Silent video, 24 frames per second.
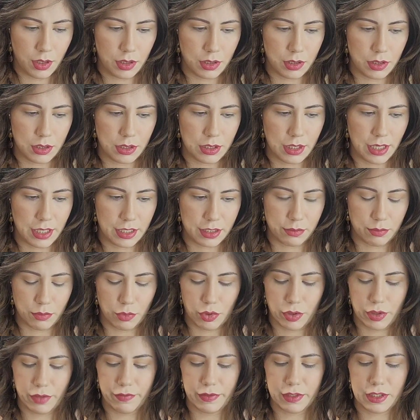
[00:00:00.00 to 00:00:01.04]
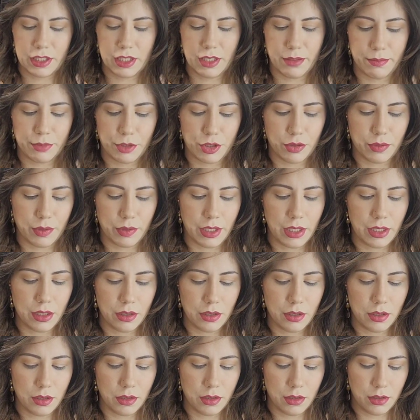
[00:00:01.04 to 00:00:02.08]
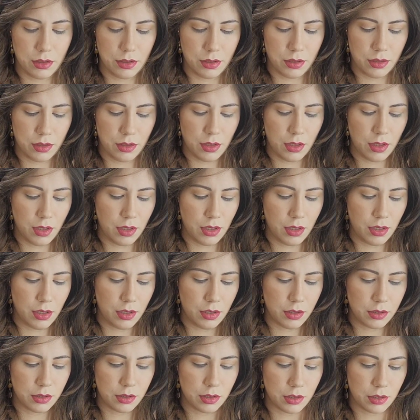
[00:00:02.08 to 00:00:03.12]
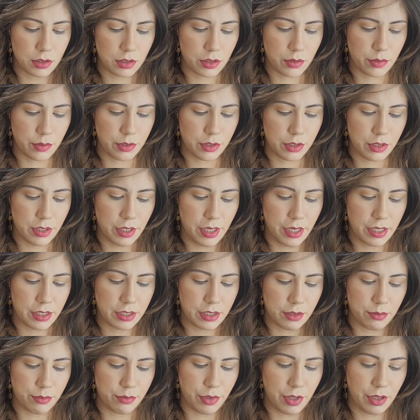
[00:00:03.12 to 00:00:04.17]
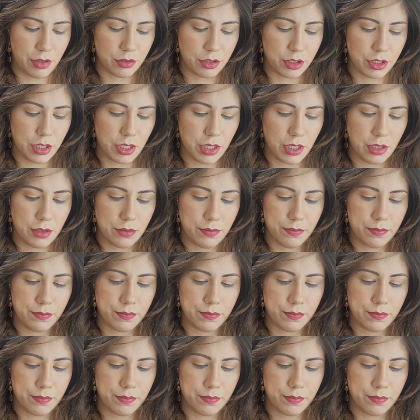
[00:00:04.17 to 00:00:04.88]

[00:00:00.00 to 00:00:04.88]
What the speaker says: Just has more of a tip to it. Let's go into that deep brown shade.